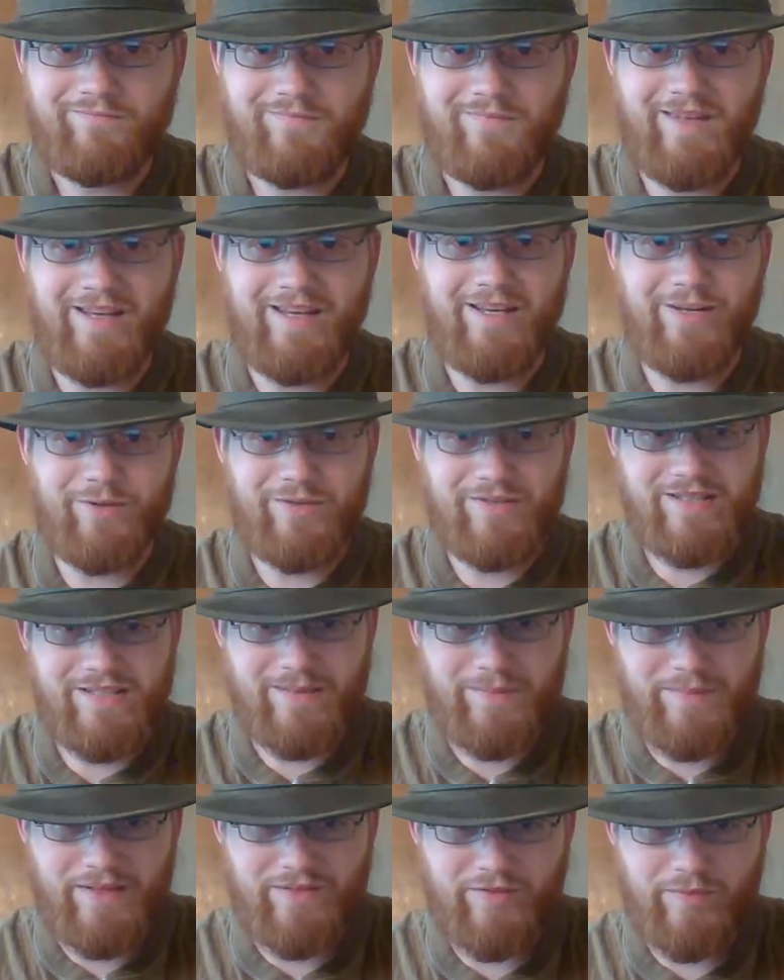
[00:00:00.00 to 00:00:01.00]
Hey, what's
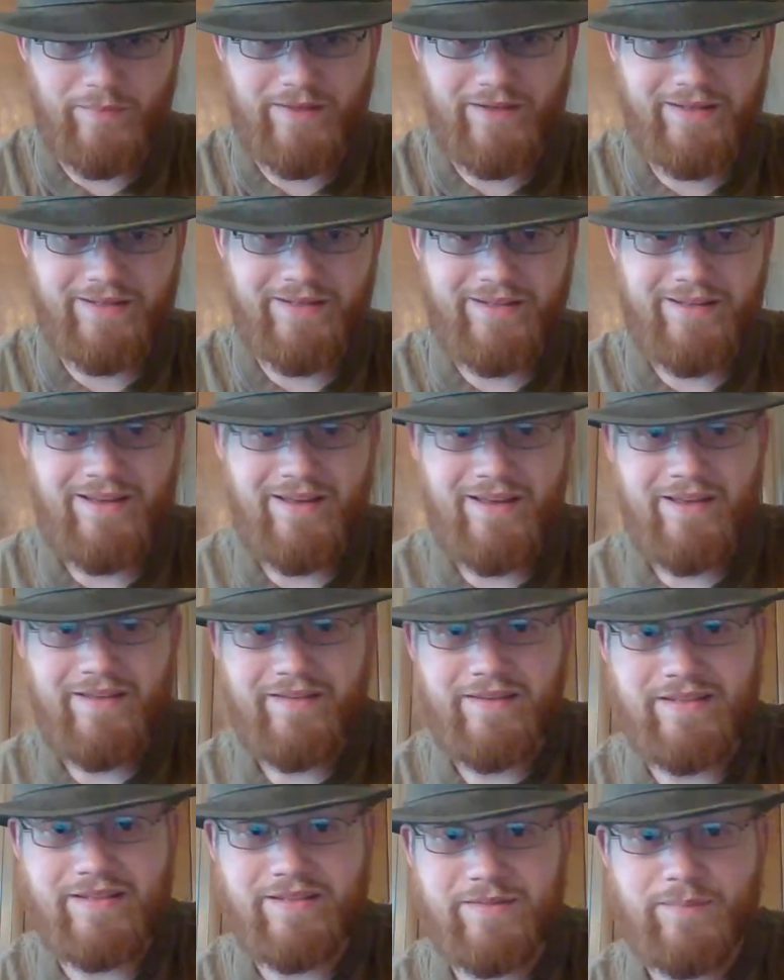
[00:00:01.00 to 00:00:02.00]
up, everybody?
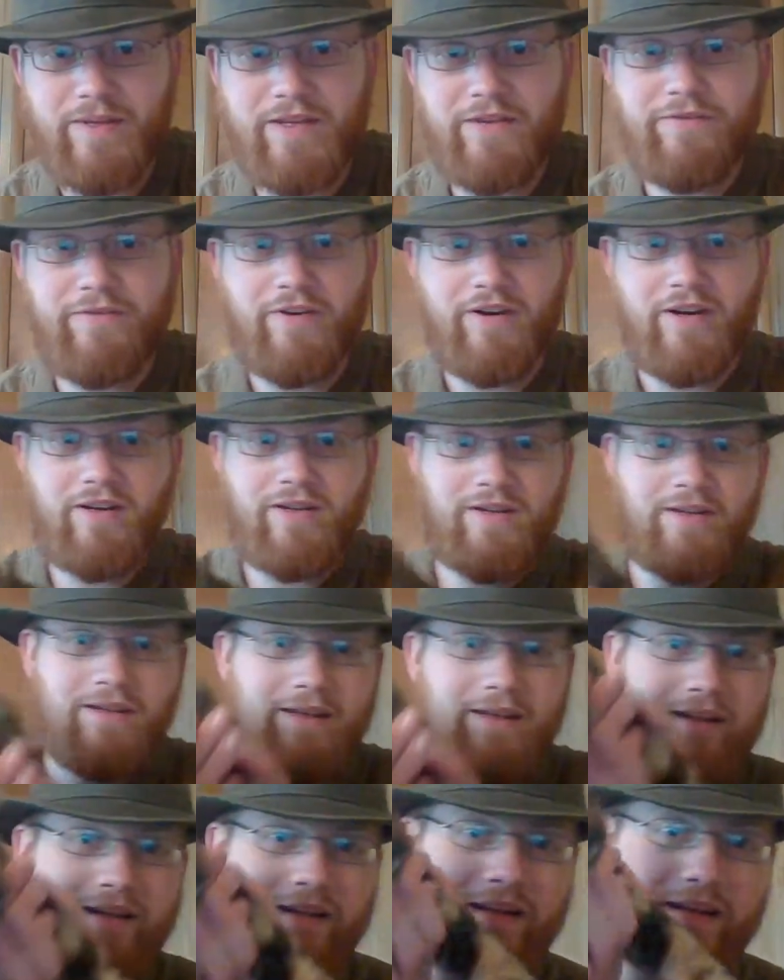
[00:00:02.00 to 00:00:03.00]
This is B-Fought,
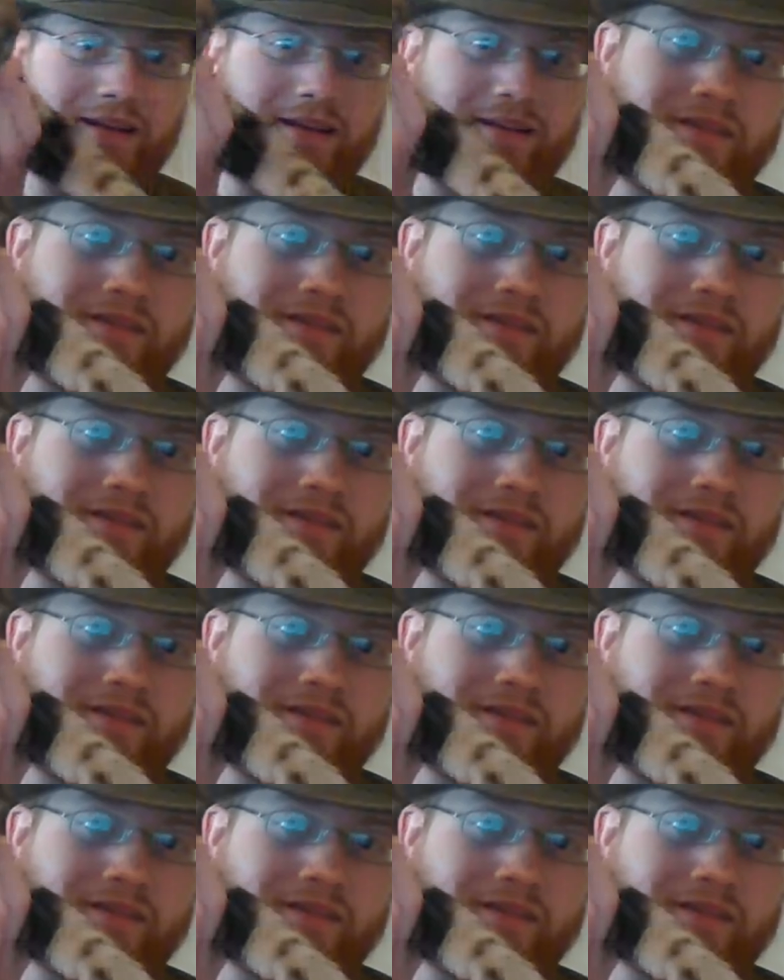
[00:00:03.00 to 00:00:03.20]
and